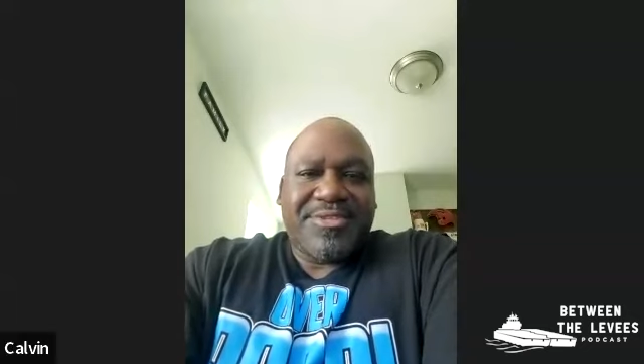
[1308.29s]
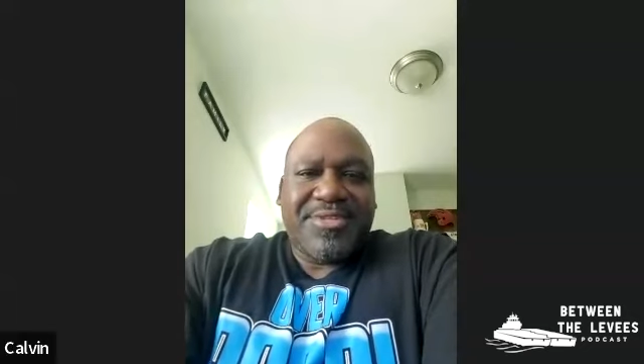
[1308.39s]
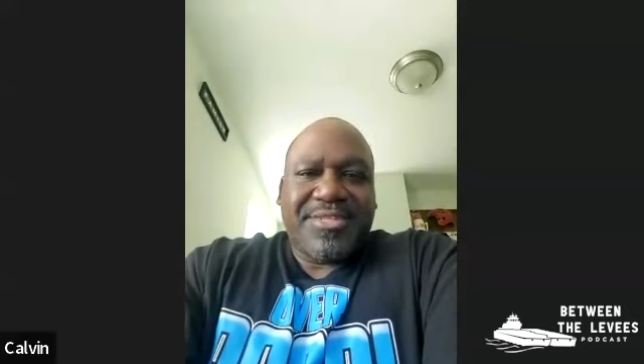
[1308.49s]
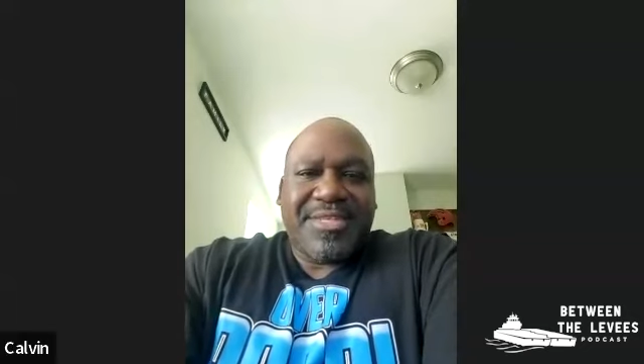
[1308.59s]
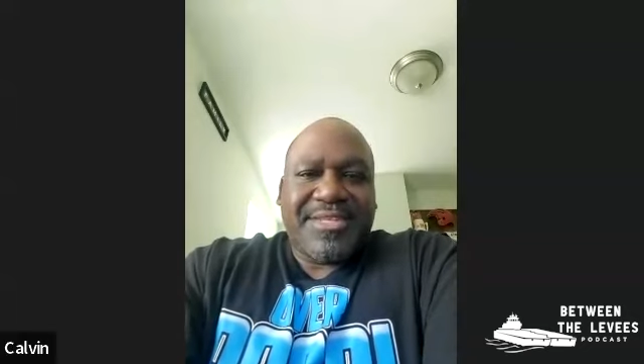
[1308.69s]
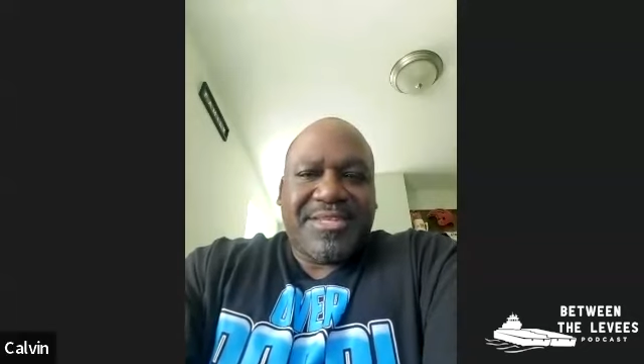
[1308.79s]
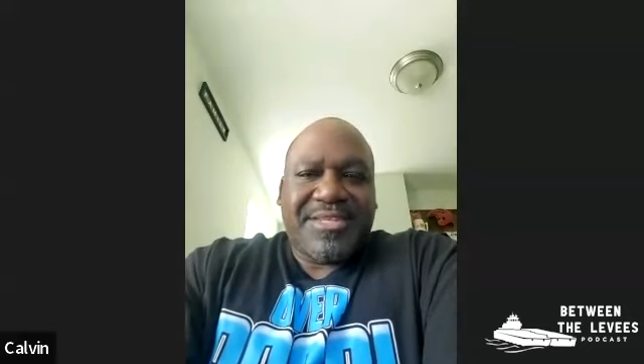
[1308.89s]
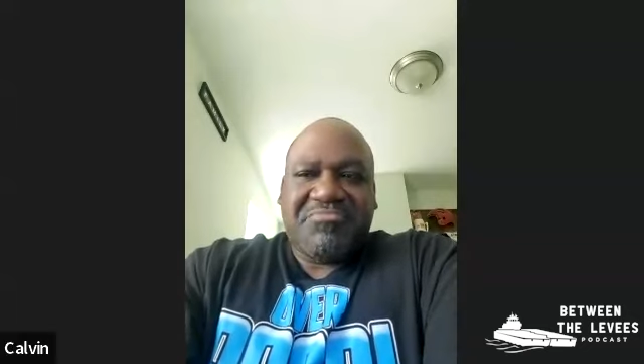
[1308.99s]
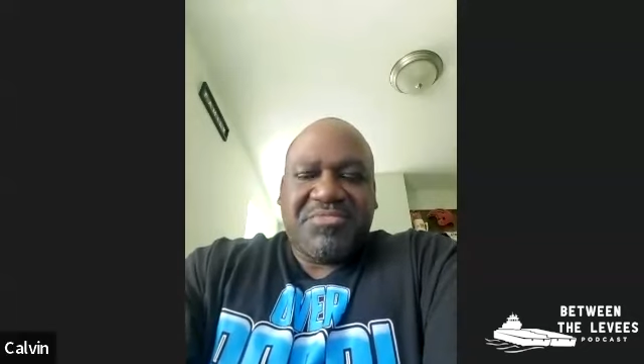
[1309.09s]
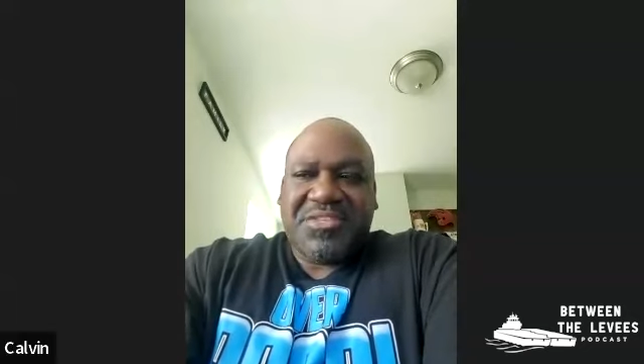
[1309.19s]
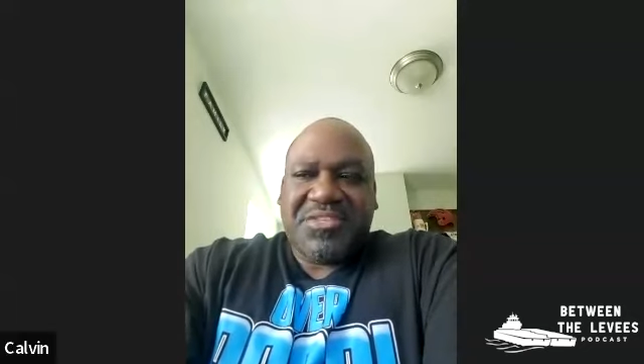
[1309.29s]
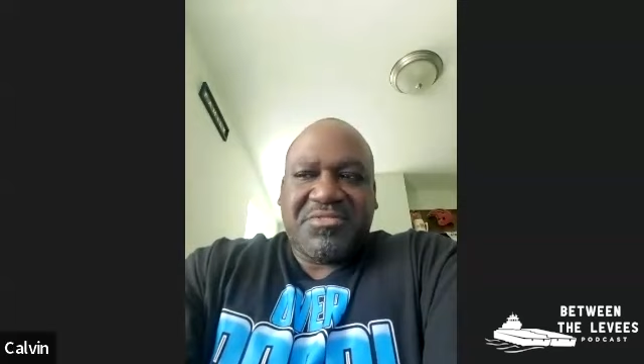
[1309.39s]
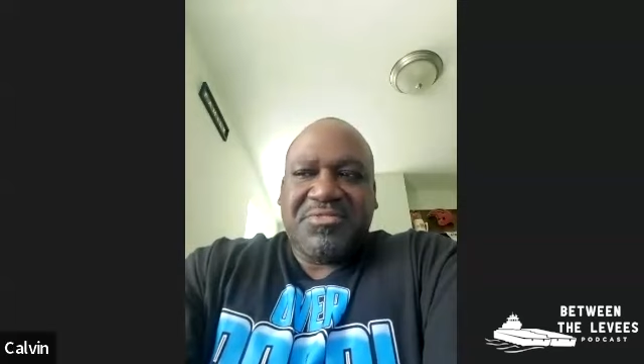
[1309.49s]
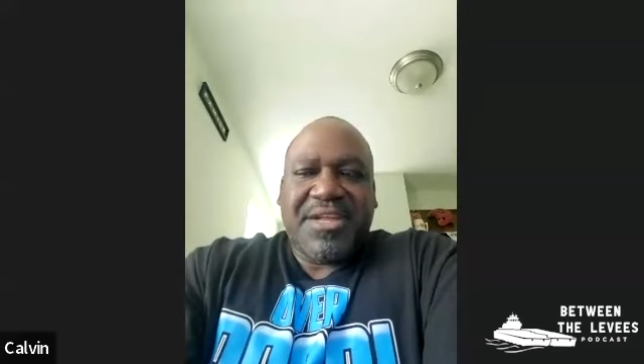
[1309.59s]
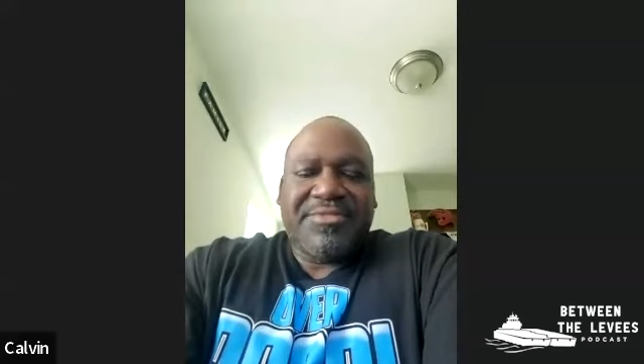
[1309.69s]
So he said, "Just, just
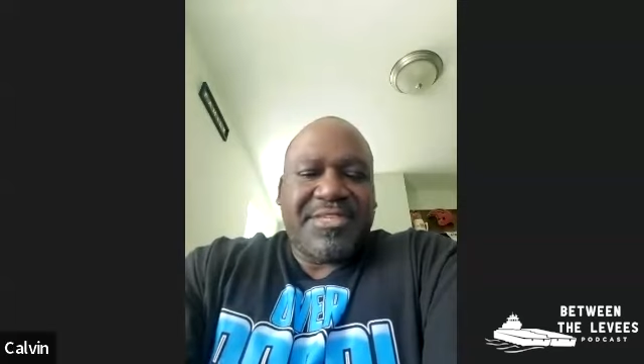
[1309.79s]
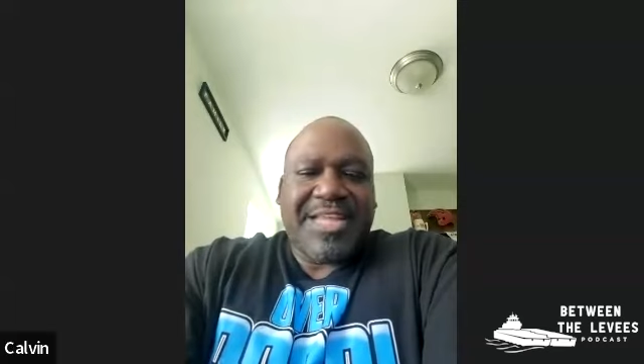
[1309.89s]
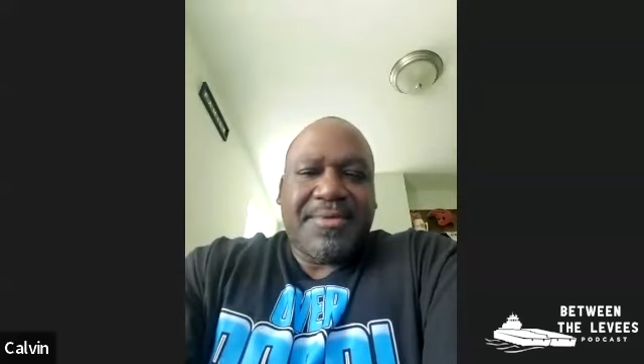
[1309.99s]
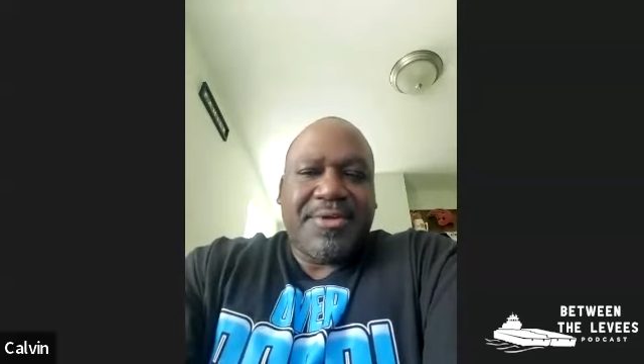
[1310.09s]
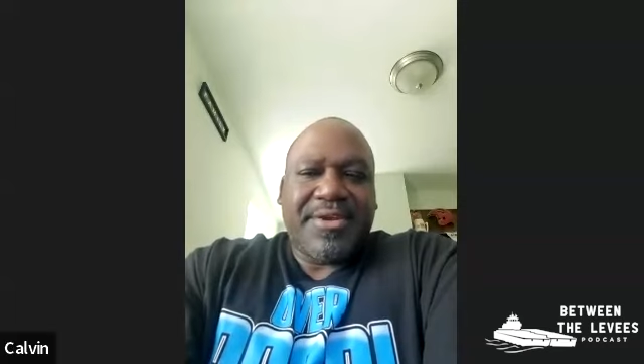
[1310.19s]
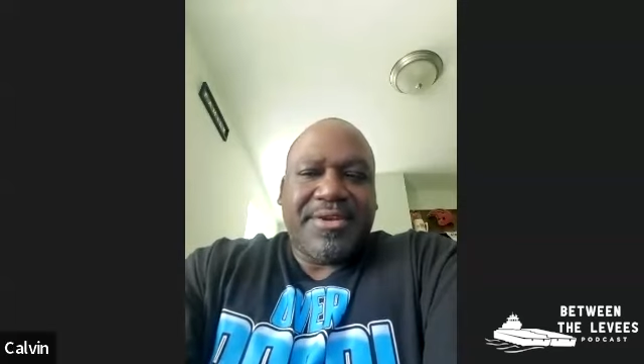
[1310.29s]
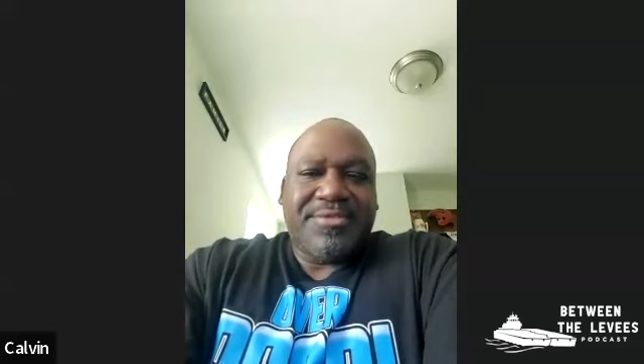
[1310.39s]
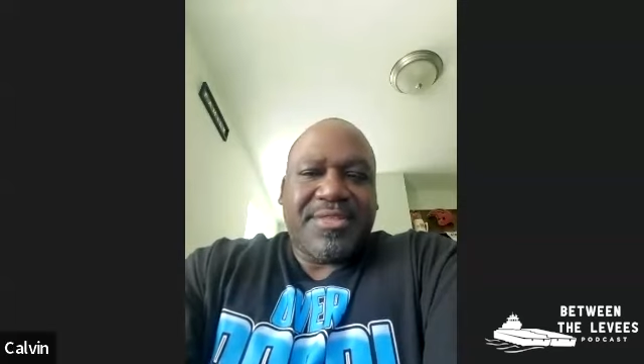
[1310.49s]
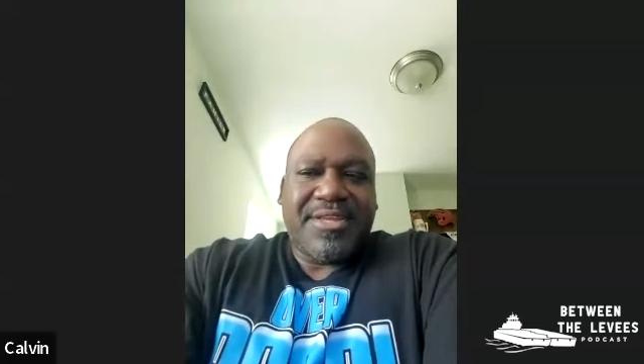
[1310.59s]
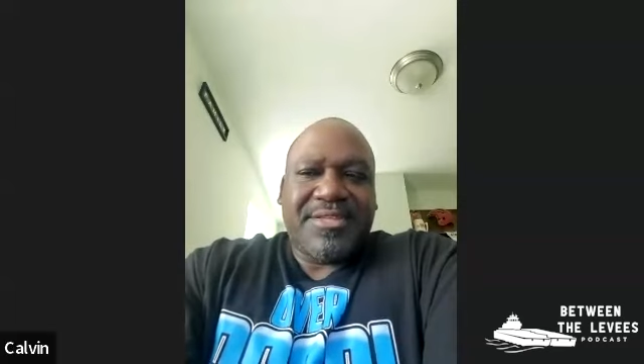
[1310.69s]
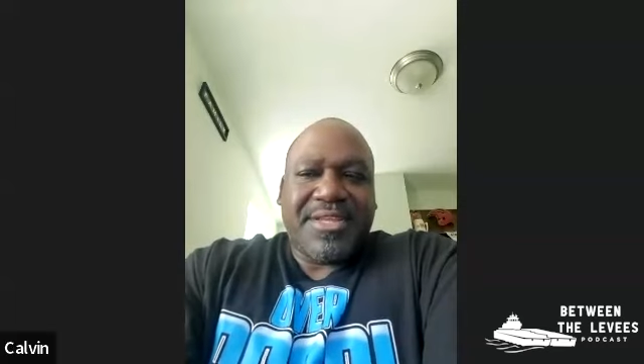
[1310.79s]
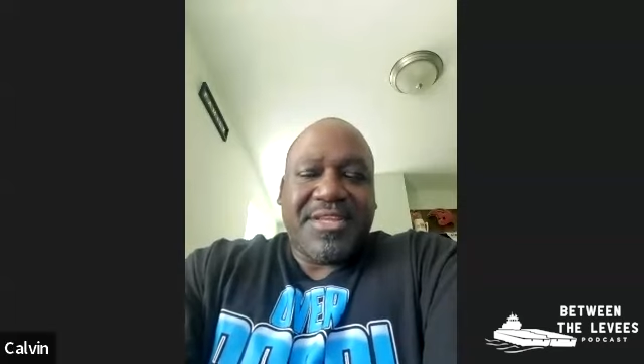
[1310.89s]
you'll never stop learning new things."